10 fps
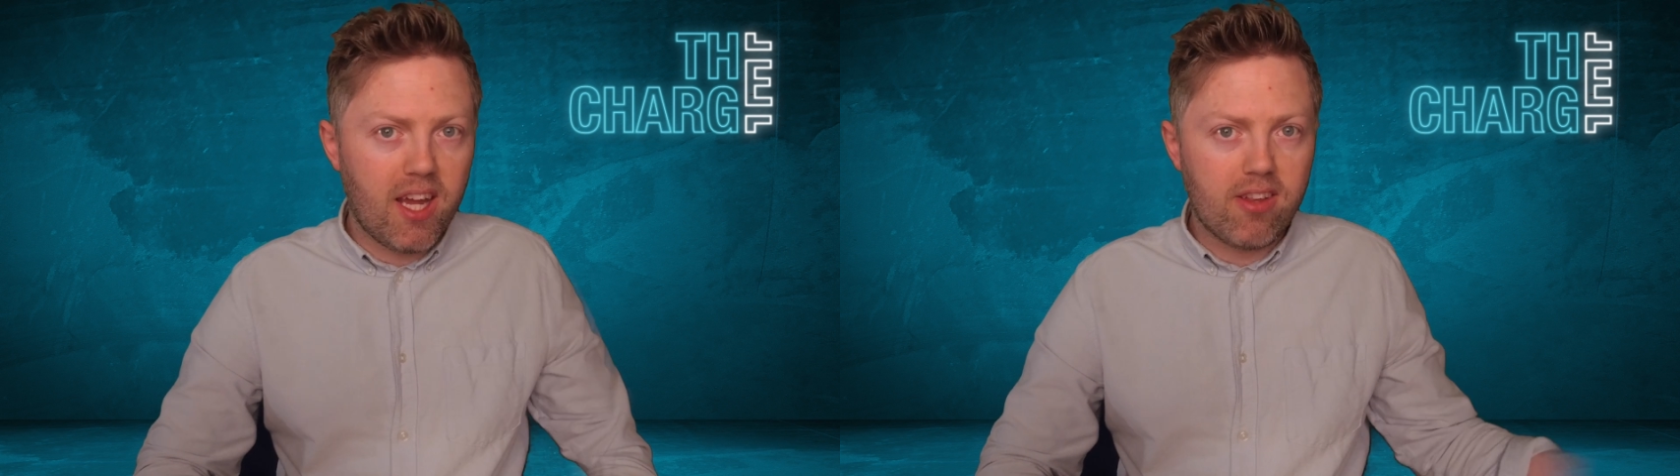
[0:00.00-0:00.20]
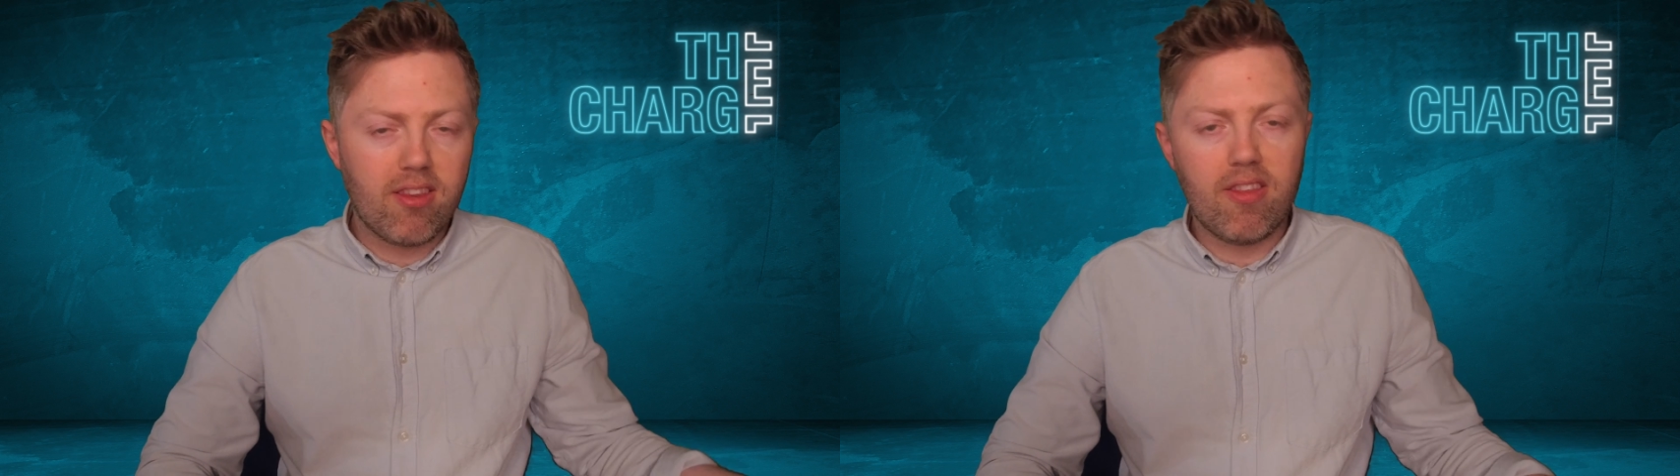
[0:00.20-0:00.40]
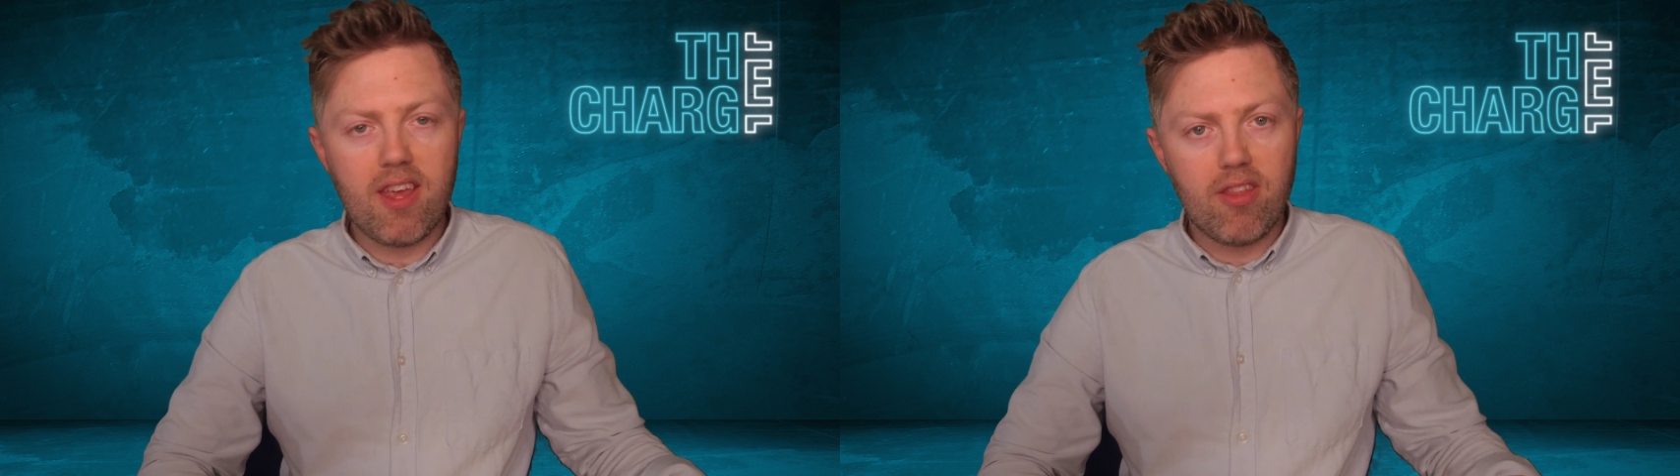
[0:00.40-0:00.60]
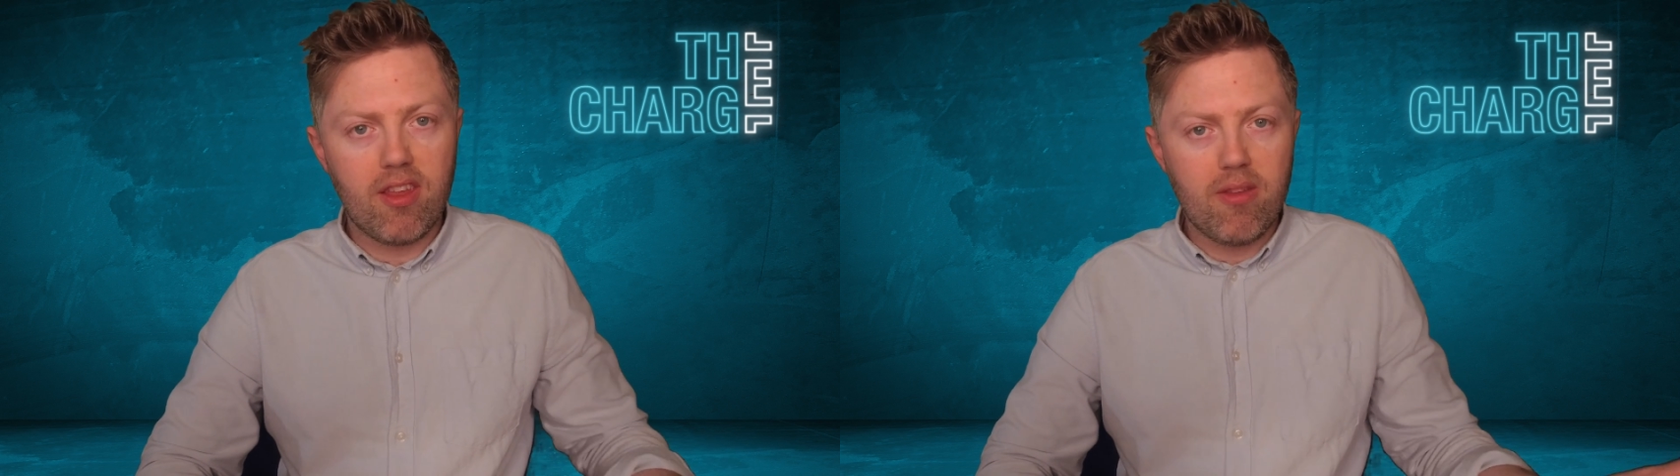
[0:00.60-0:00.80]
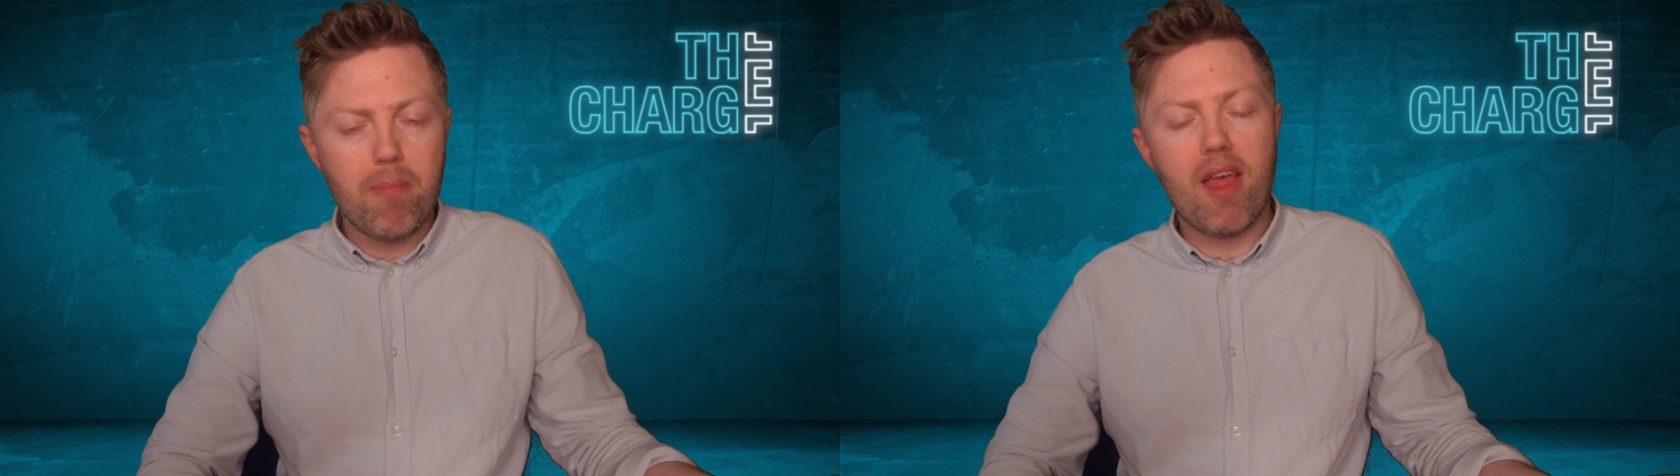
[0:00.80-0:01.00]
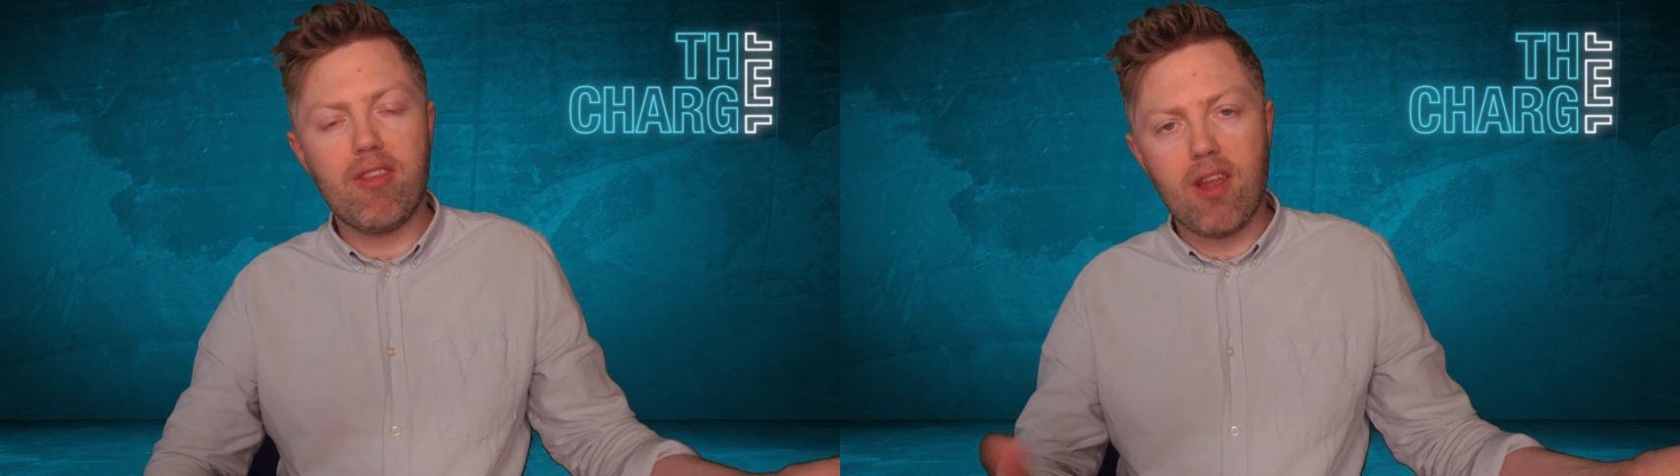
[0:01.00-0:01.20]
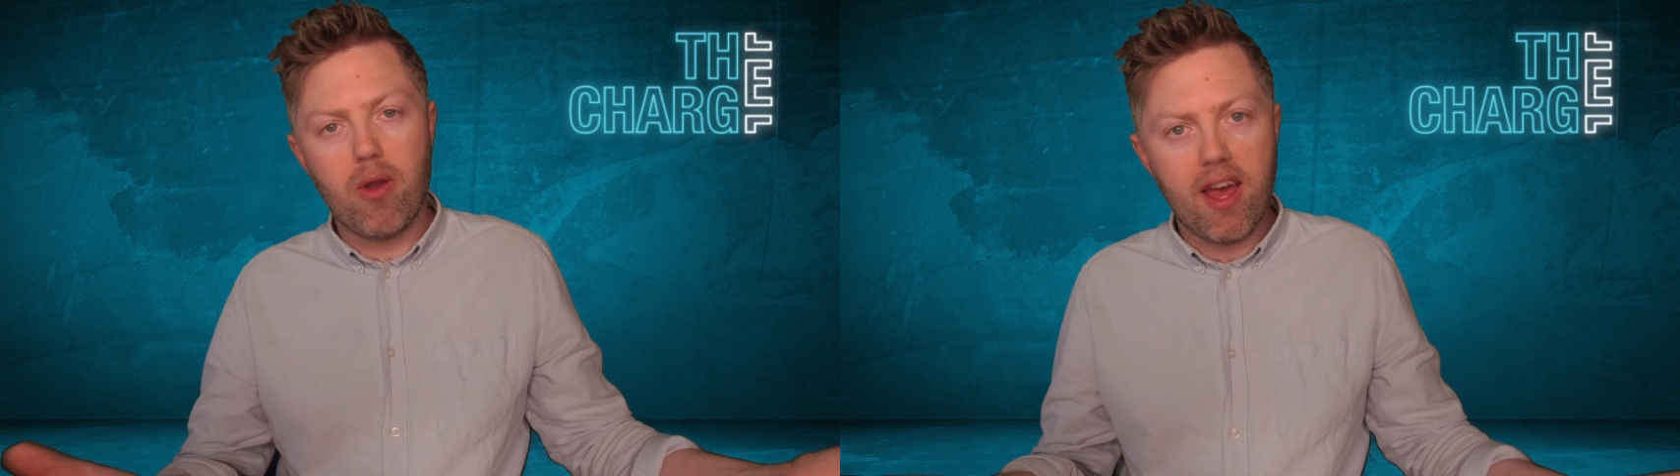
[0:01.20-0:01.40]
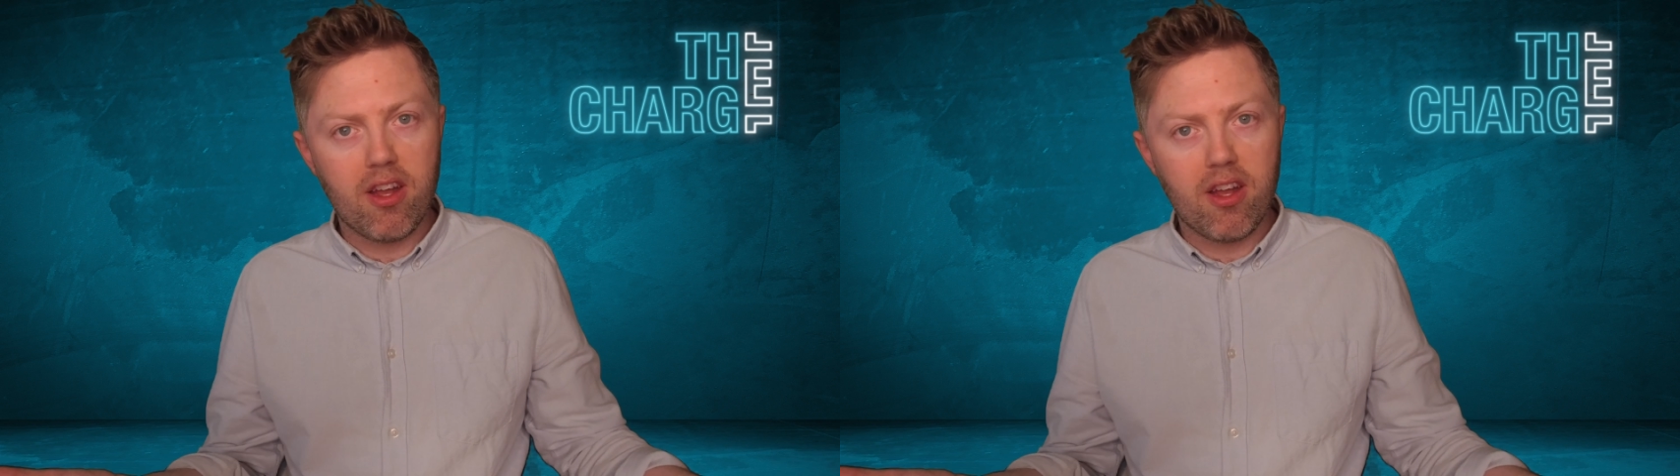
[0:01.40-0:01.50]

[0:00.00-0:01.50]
It doesn't, the maths don't